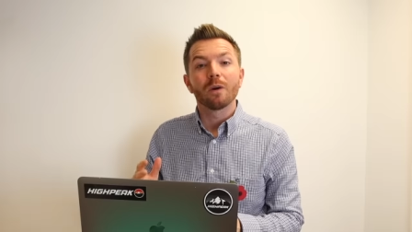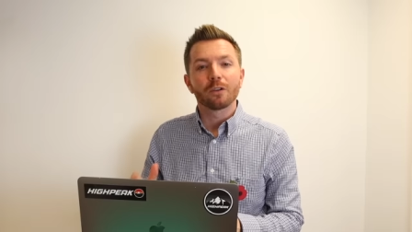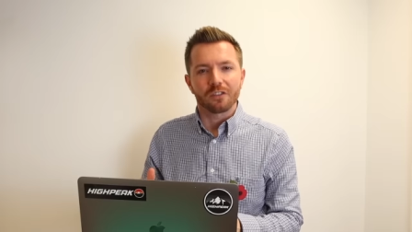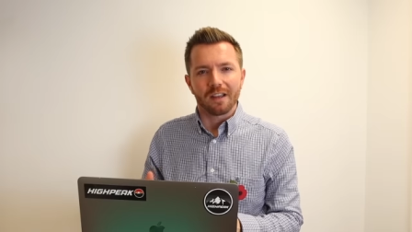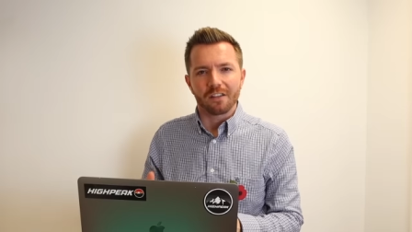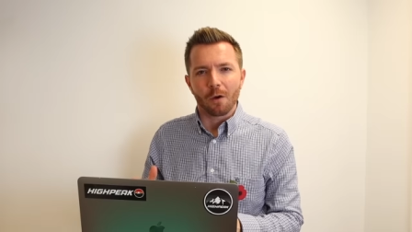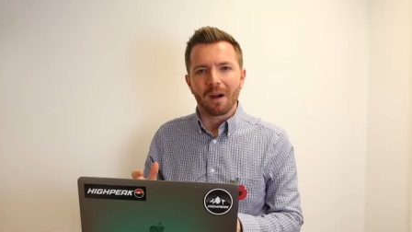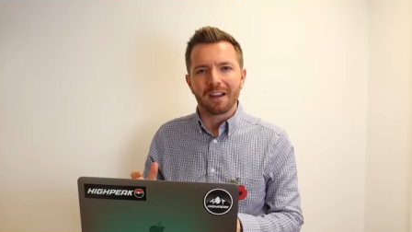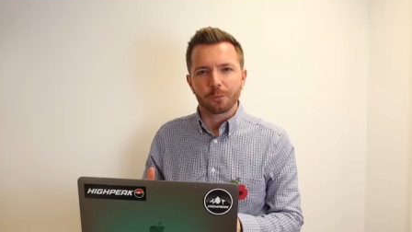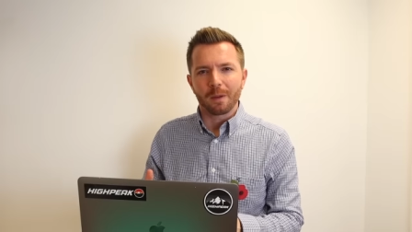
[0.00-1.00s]
I will say is though,
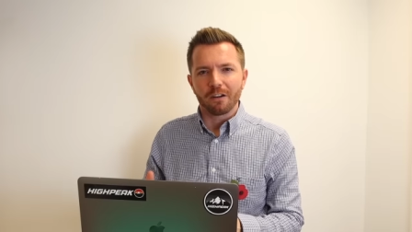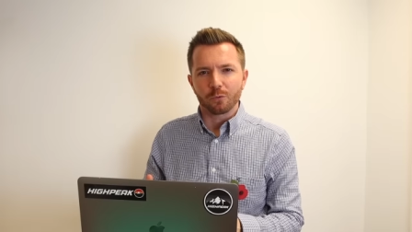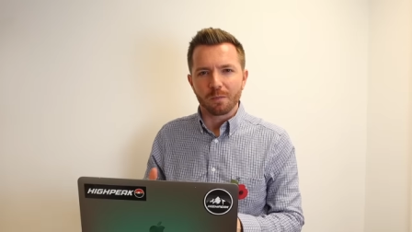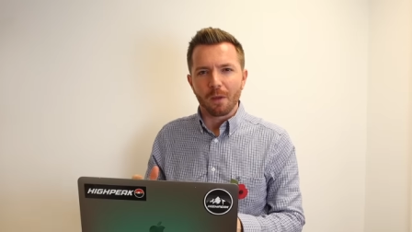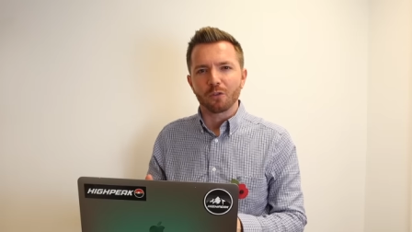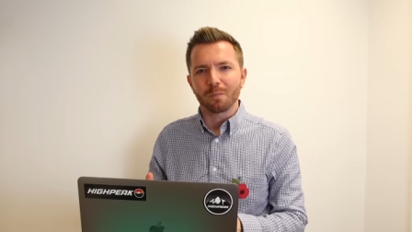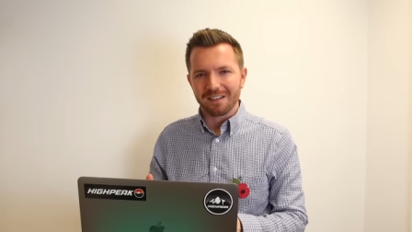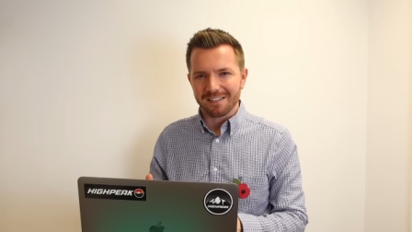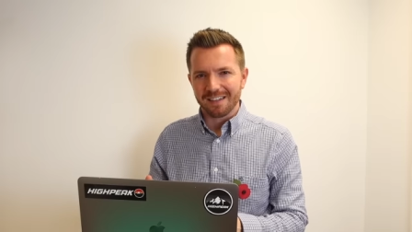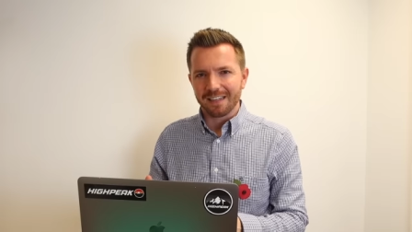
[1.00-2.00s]
my experience with most
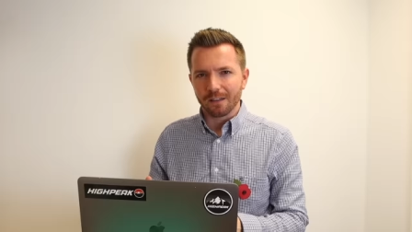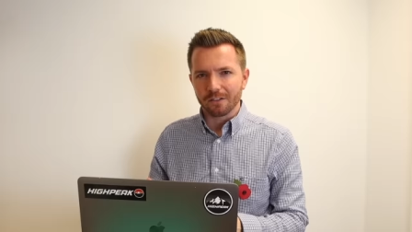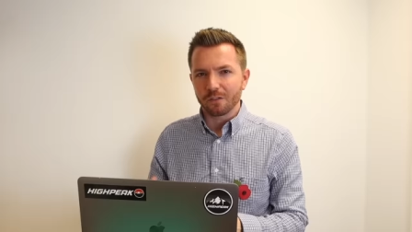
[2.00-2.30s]
Mazda dealers